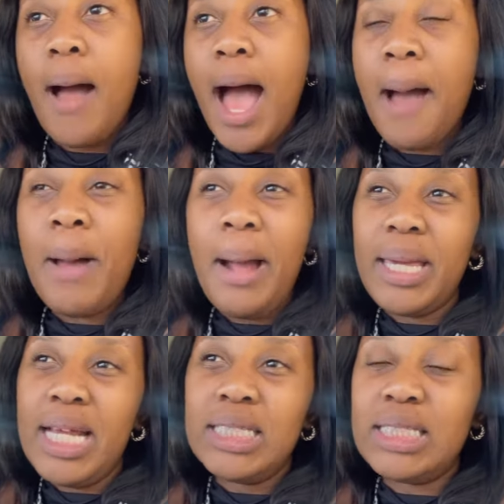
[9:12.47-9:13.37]
I
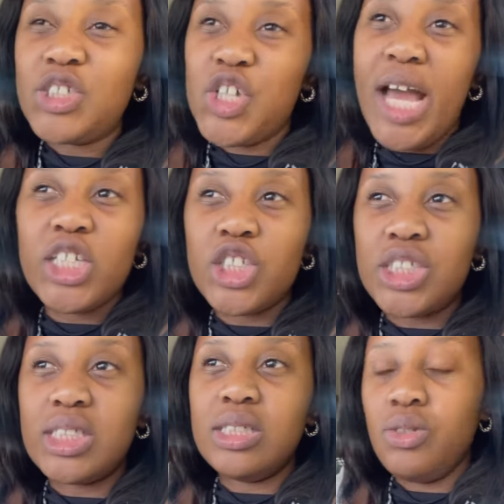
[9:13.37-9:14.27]
can try
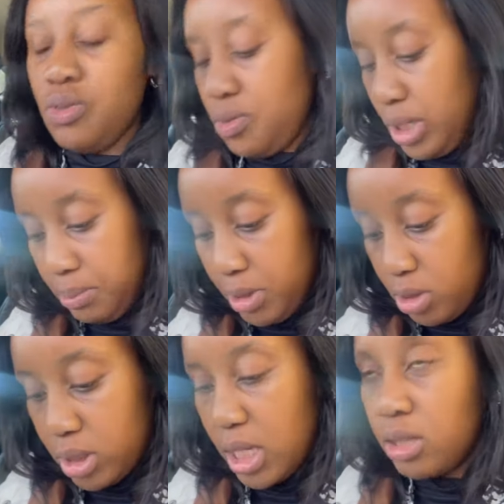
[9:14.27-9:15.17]
to, no, let me
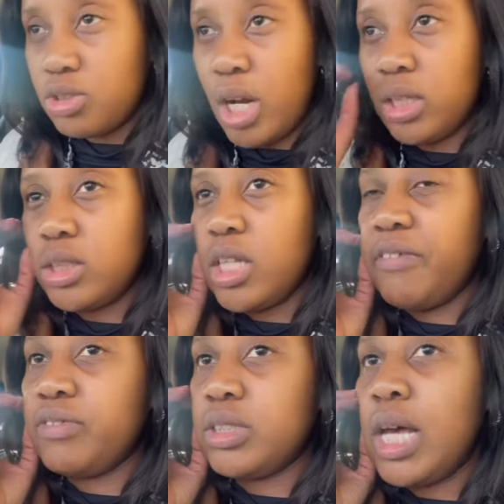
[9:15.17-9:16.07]
say, I'll try to
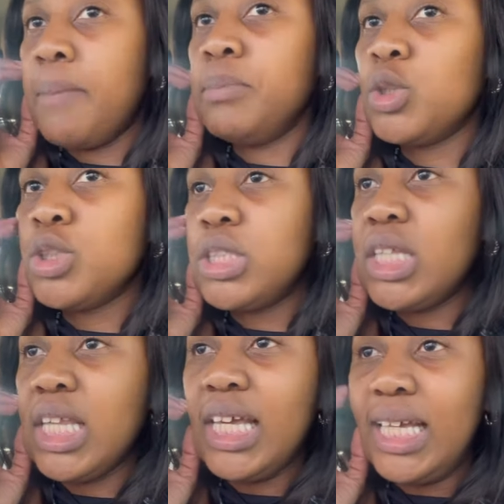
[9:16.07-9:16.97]
stuff some, because the
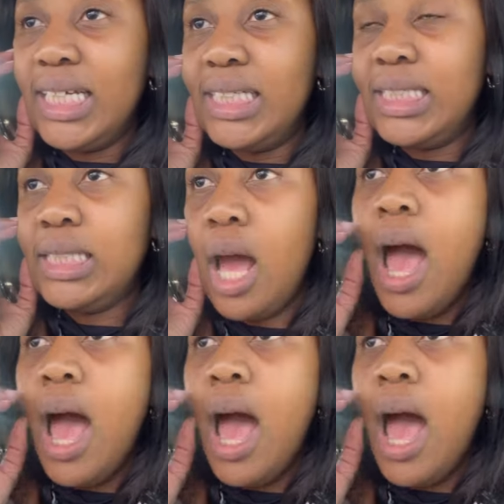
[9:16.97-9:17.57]
thing is,